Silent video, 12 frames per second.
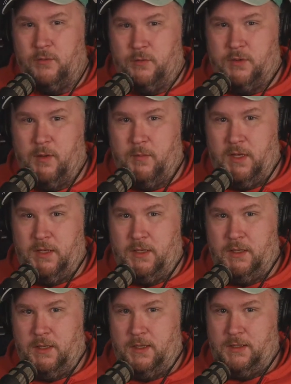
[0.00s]
I make
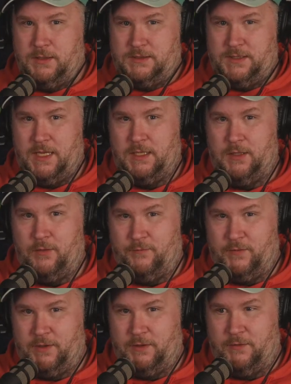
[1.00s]
standalone
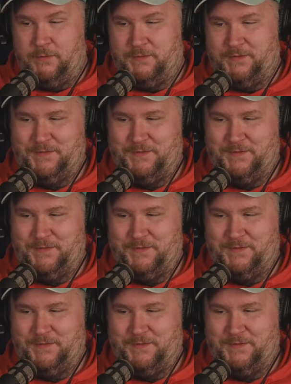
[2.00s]
videos.